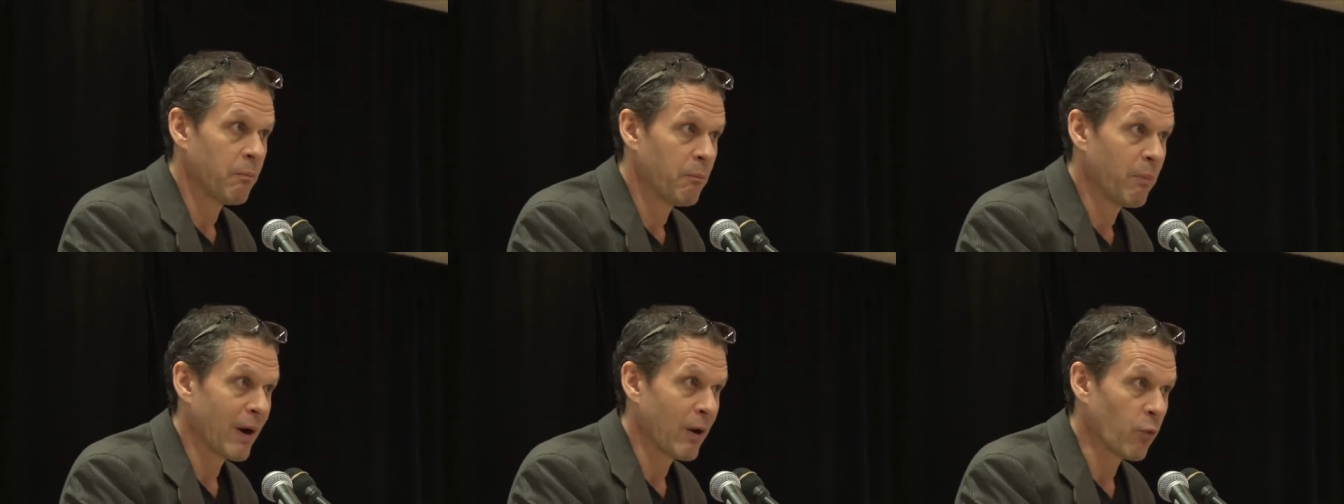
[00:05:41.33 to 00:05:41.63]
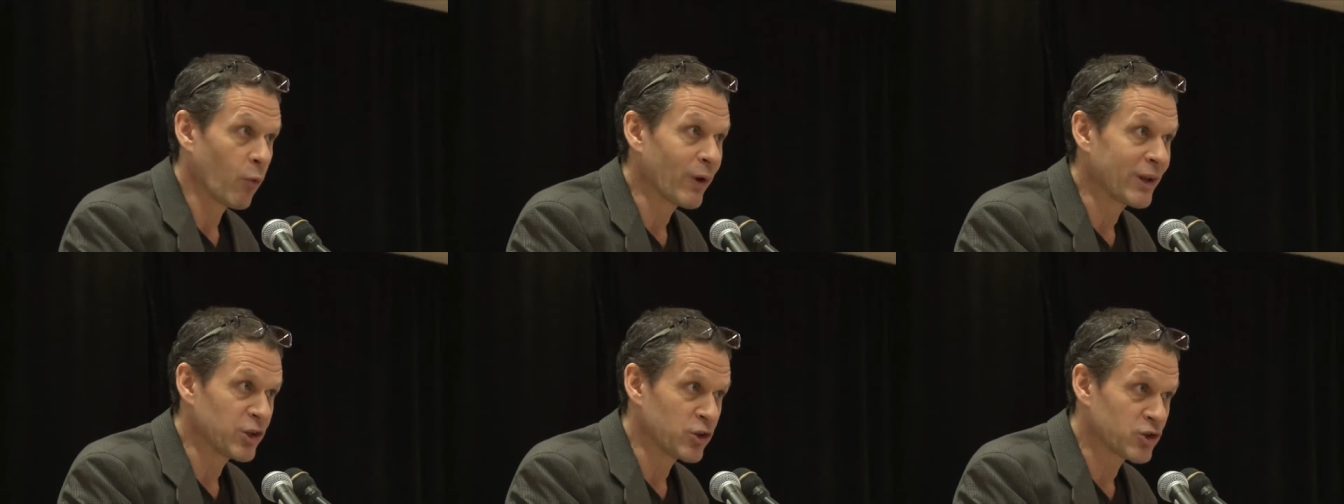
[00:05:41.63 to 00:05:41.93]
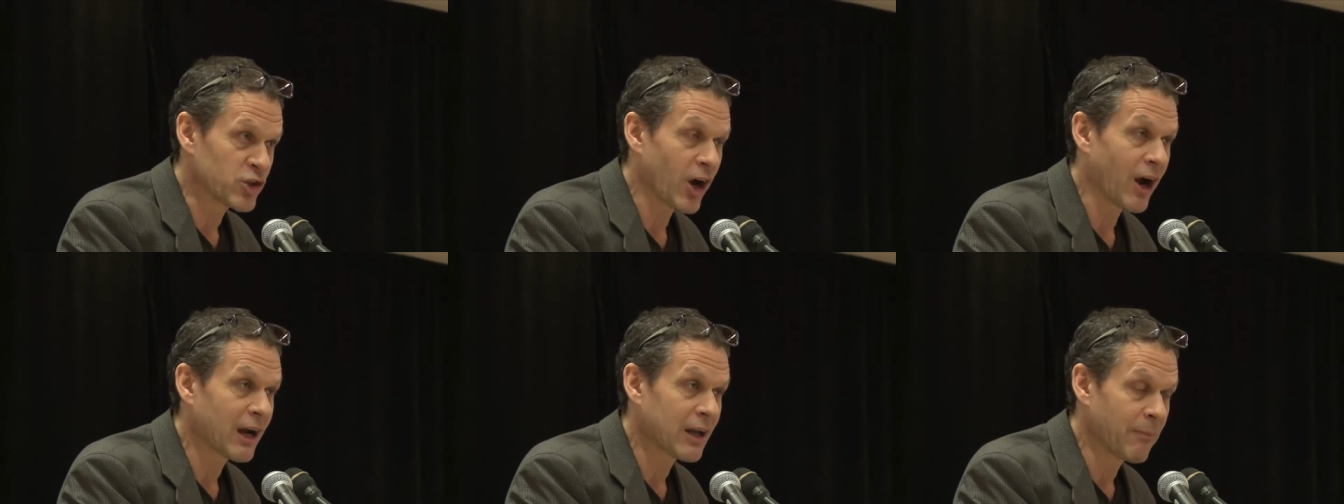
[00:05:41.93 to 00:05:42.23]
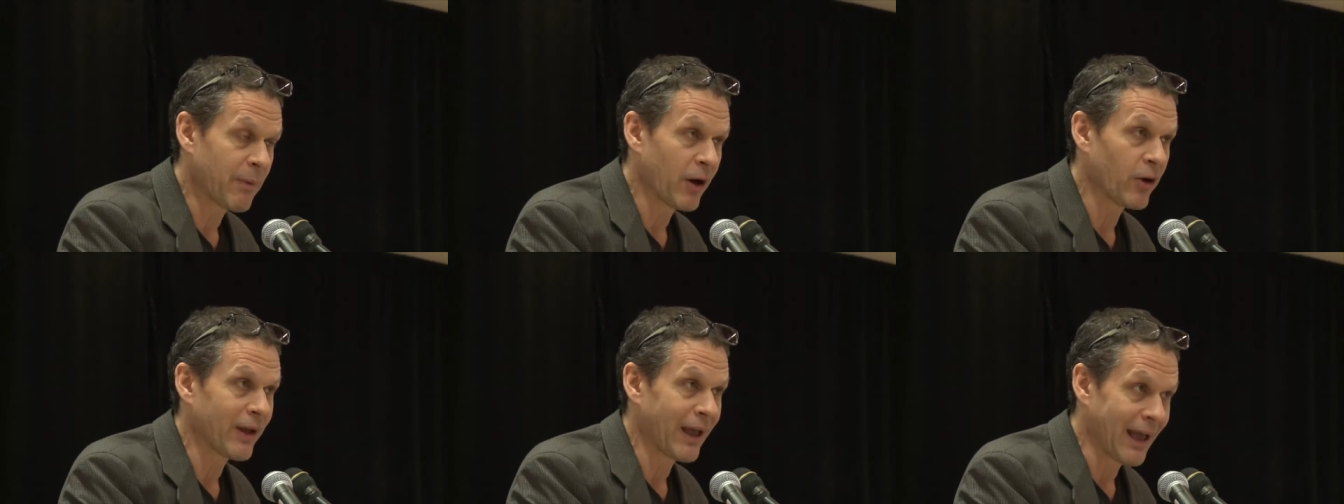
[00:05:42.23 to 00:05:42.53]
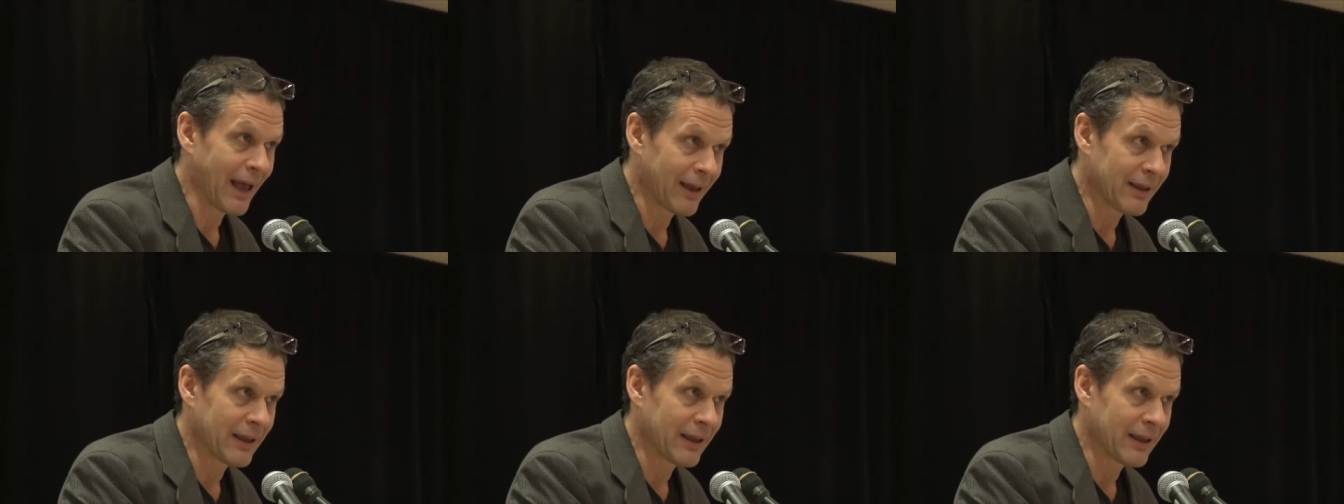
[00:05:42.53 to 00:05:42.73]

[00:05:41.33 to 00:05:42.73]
but when you talk about